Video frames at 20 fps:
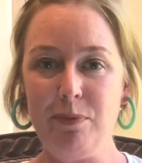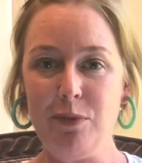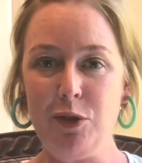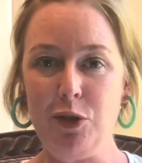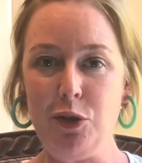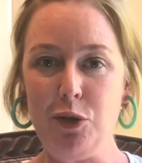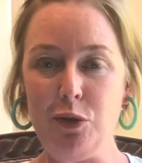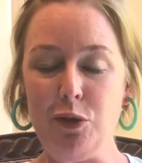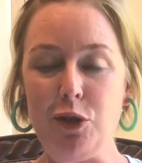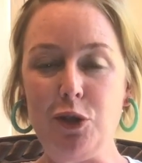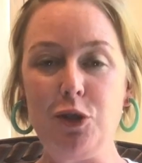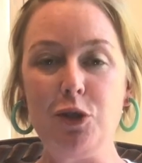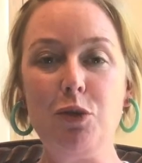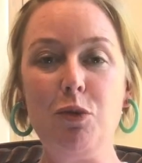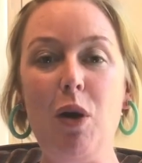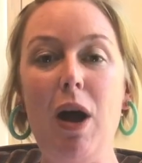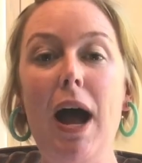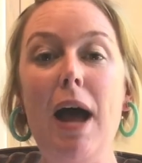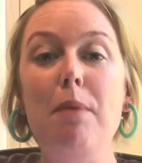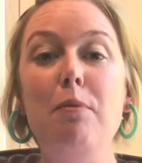to
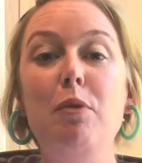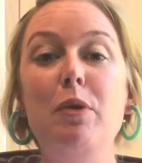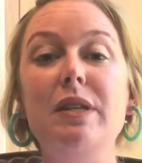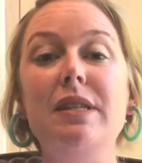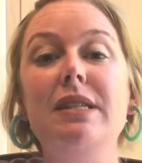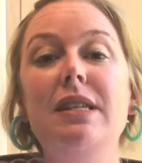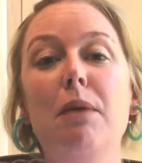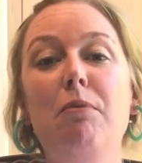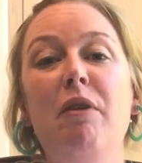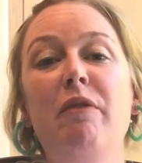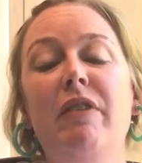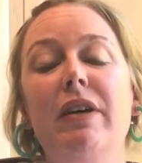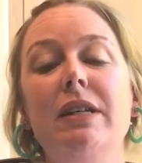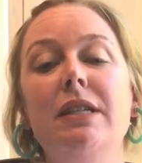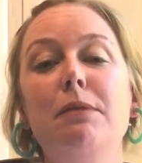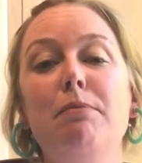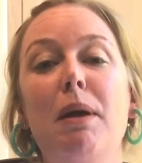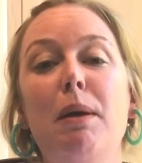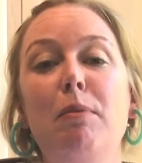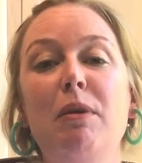describe what some of
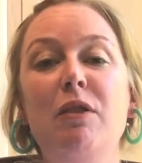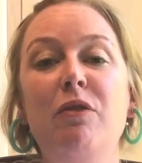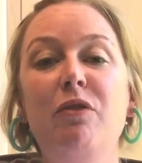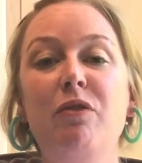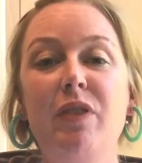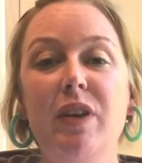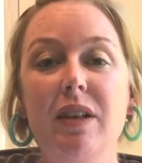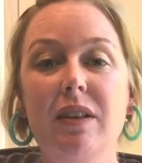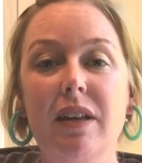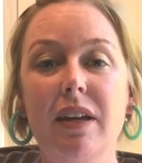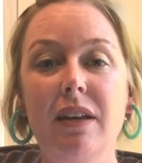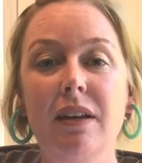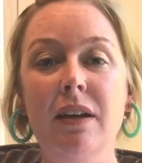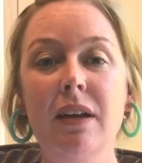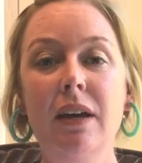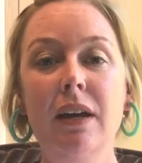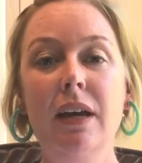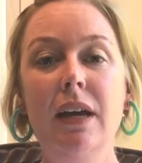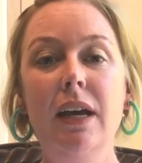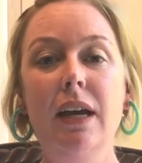us may be feeling
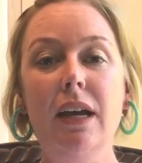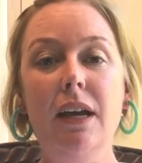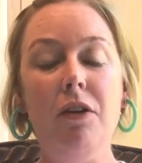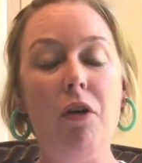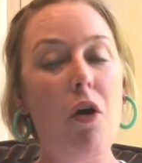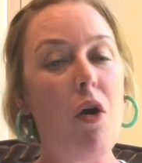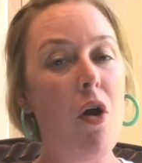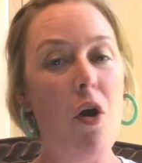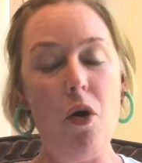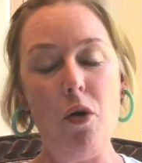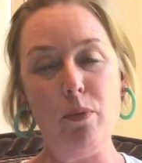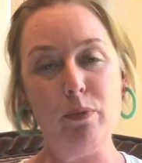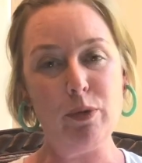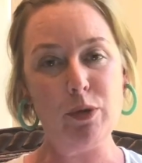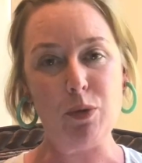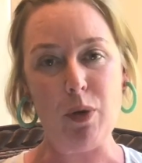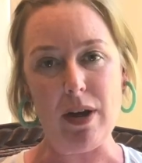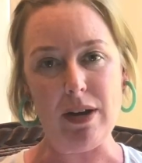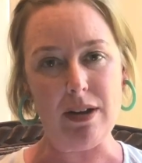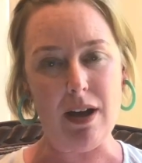in our homes
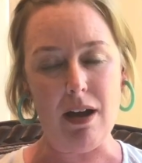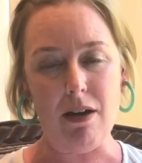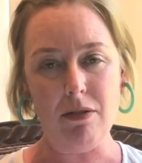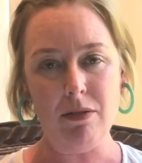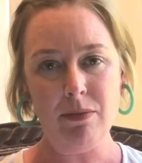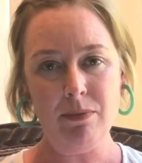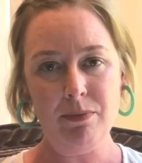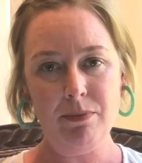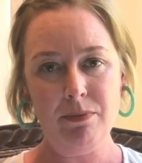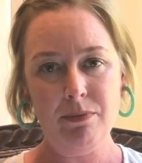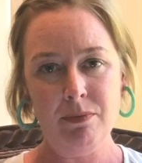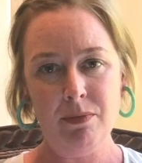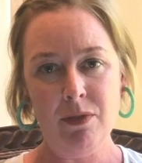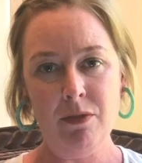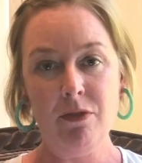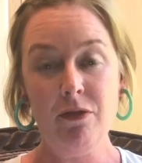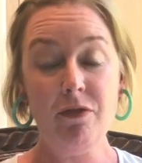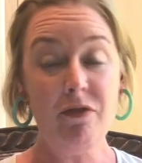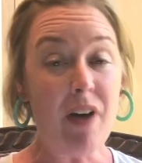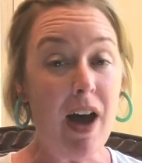right now.
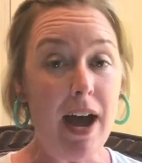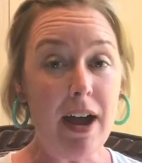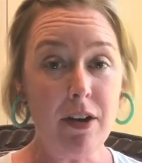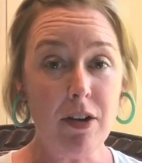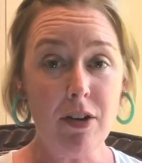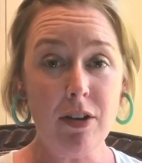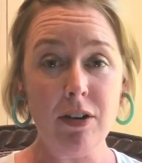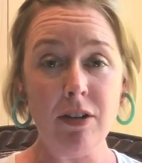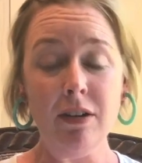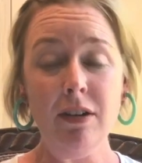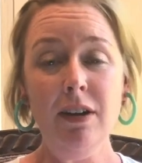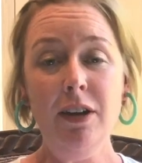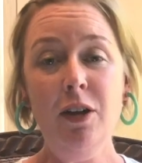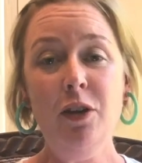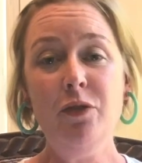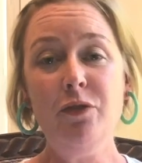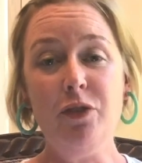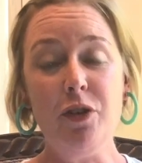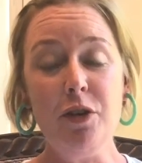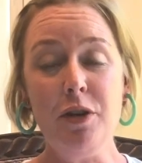Fire,
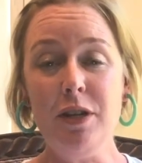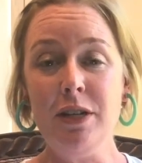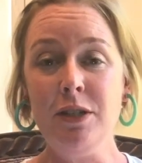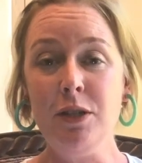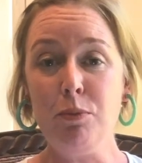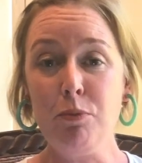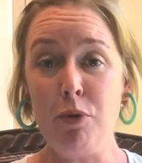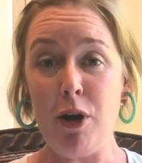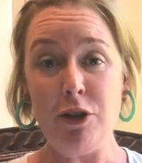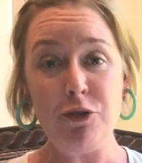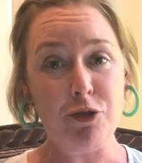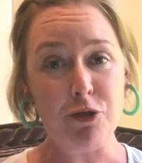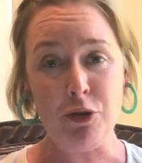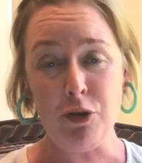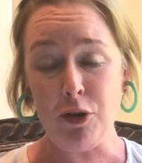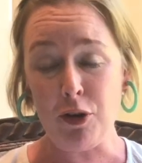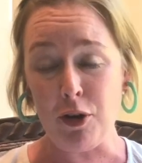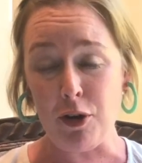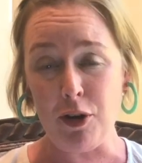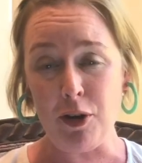furnace, pressure
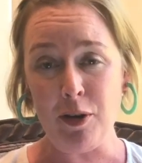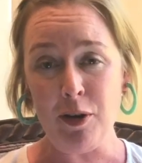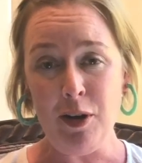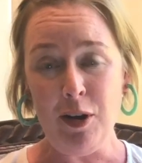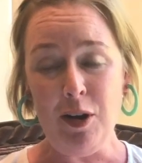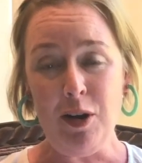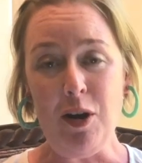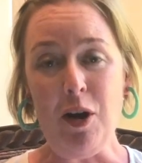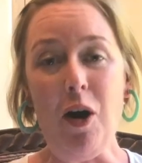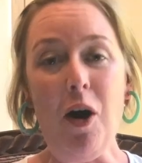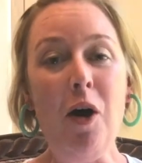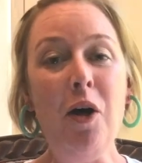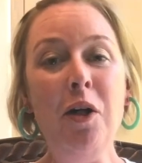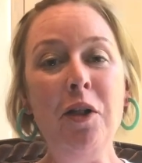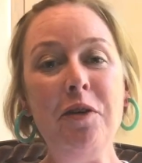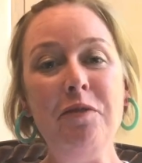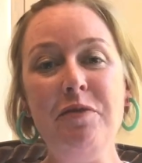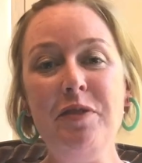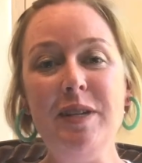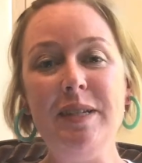cooker, all
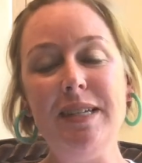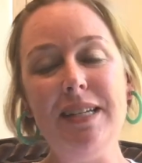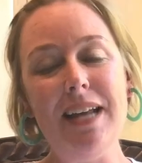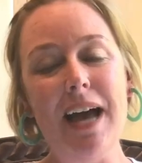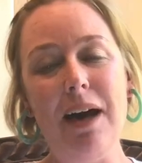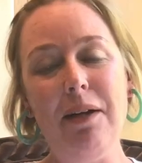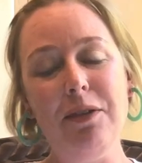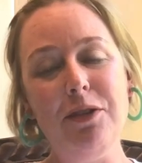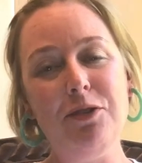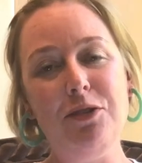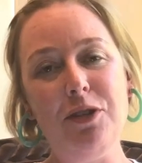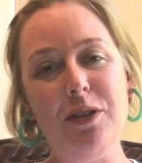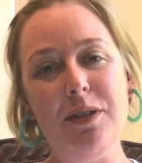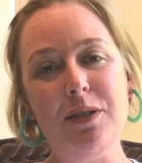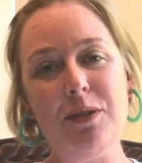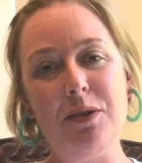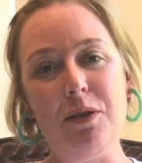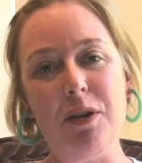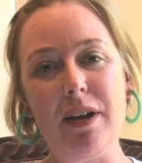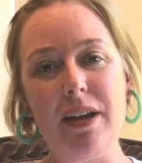of these
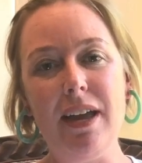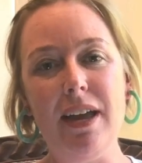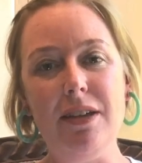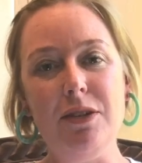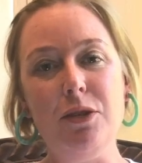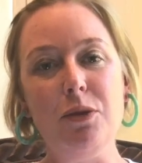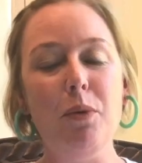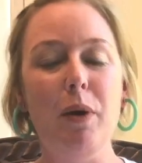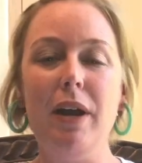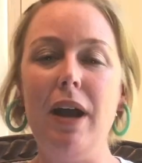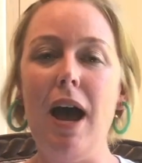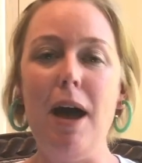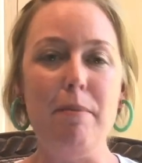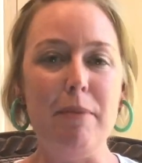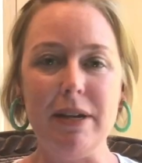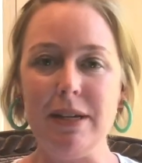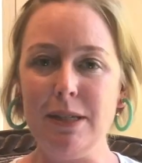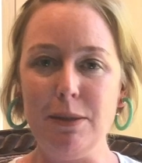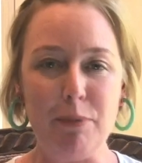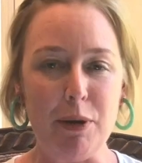analogies are akin to what I'm
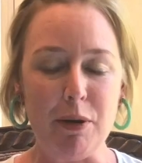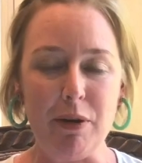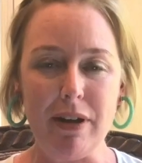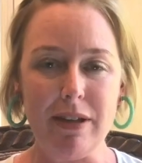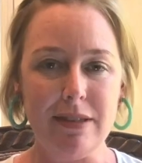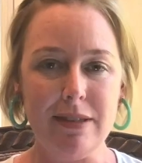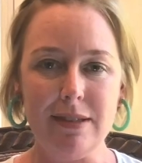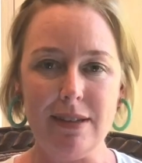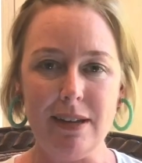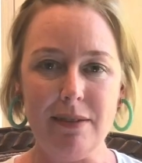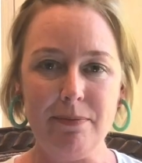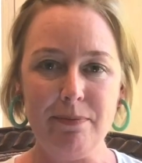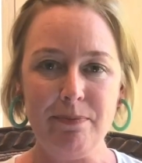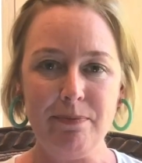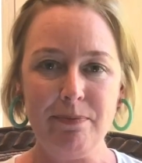experiencing.